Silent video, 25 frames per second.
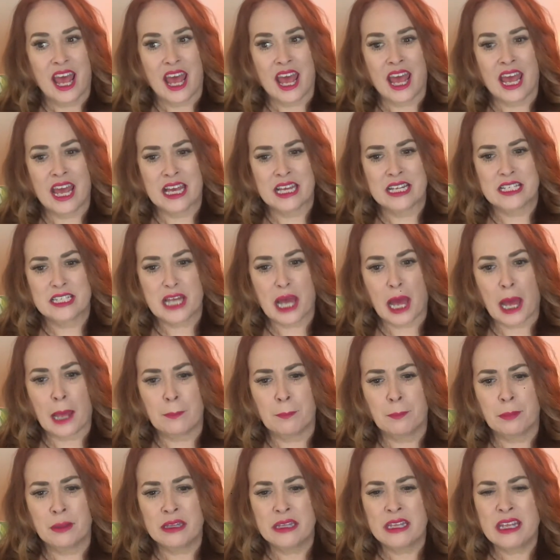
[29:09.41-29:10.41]
And I
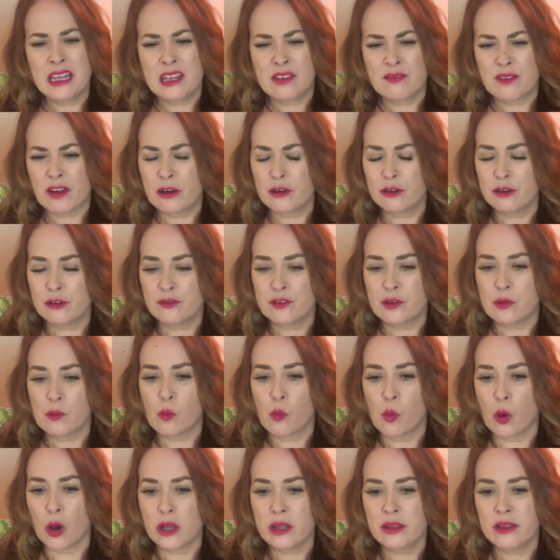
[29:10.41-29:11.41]
believe, I don't know if he
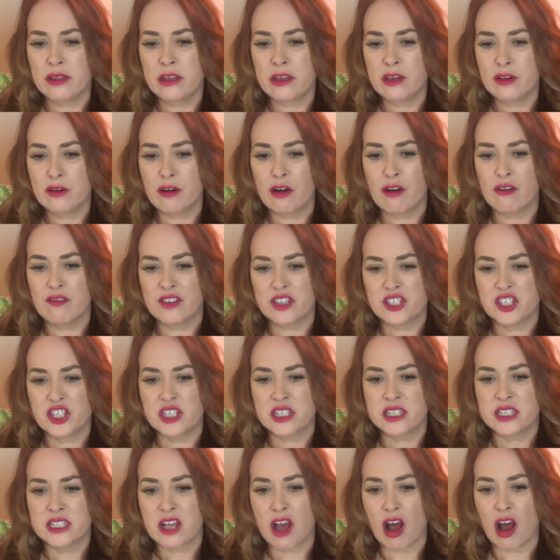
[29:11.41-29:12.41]
won the
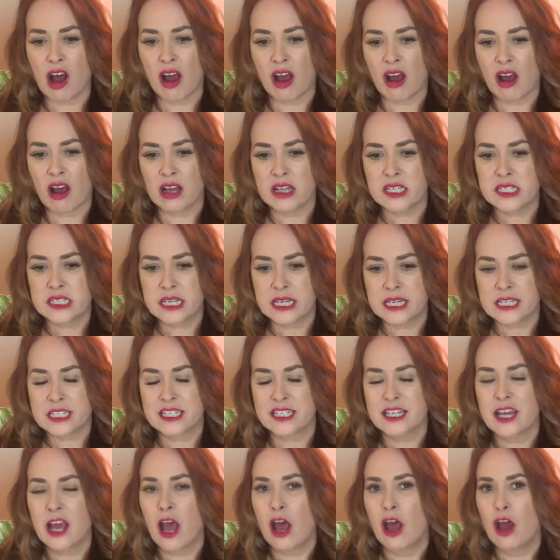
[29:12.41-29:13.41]
Eurovision Song
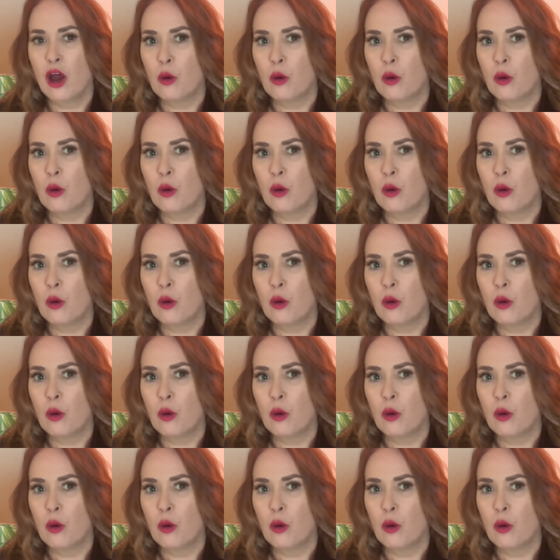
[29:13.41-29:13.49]
Contest,